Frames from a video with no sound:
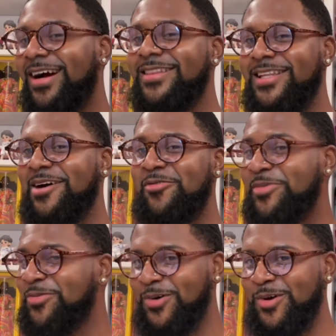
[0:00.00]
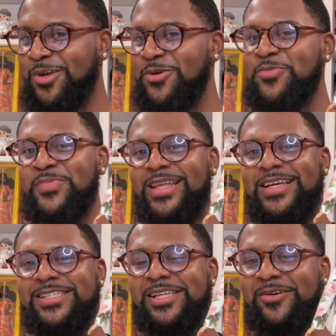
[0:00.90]
I think that would be real cute.
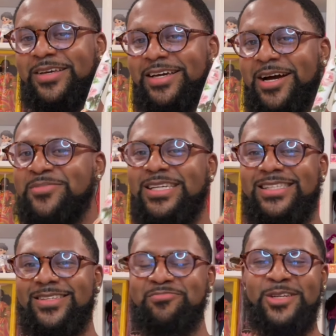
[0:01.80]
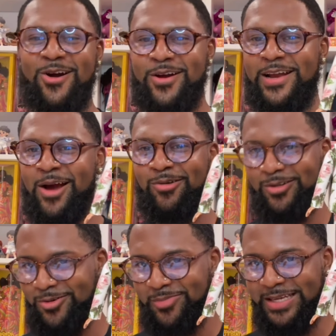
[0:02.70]
So yeah, I'm just nerding out a
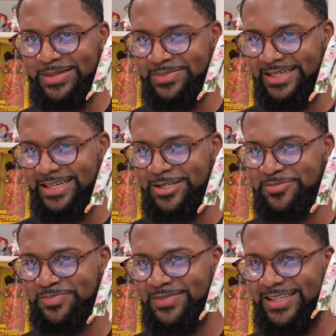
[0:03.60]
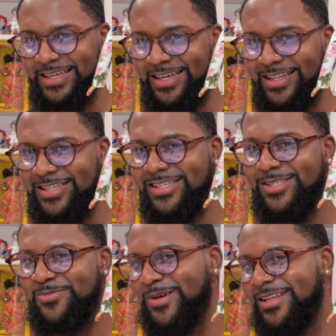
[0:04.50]
little bit, but yeah, this
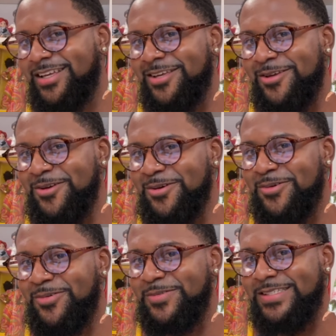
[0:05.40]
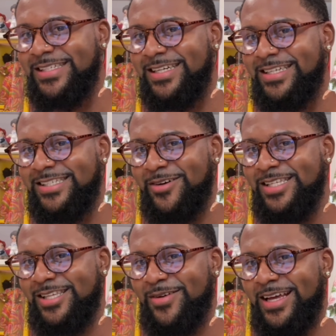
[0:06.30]
is really cute. so
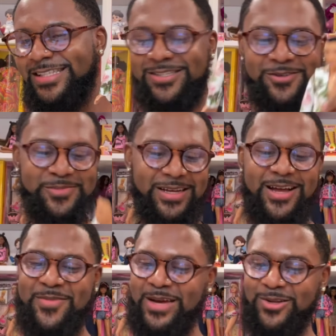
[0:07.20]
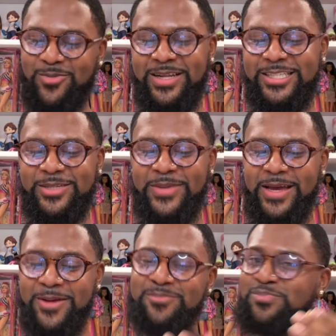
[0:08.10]
he's so handsome, my little Blasian
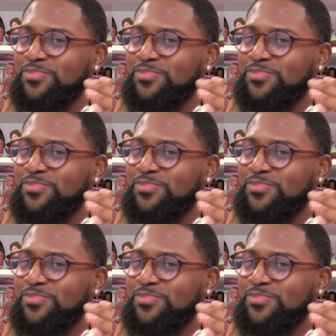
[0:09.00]
babe.